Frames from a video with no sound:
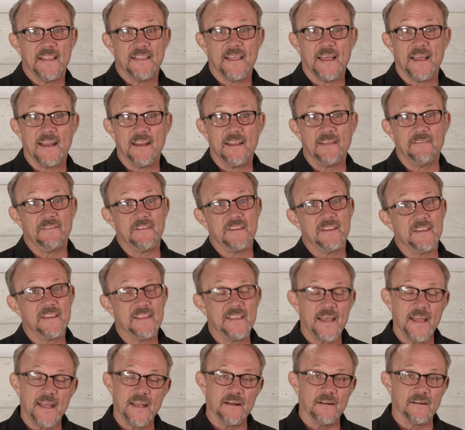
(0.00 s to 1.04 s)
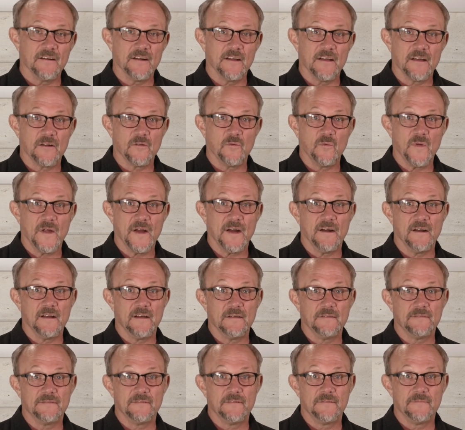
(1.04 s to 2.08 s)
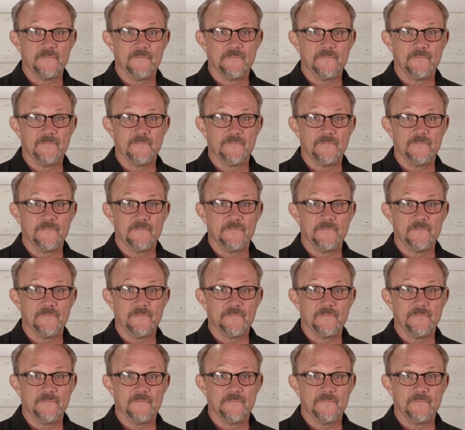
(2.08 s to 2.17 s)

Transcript: that even they are not aware of.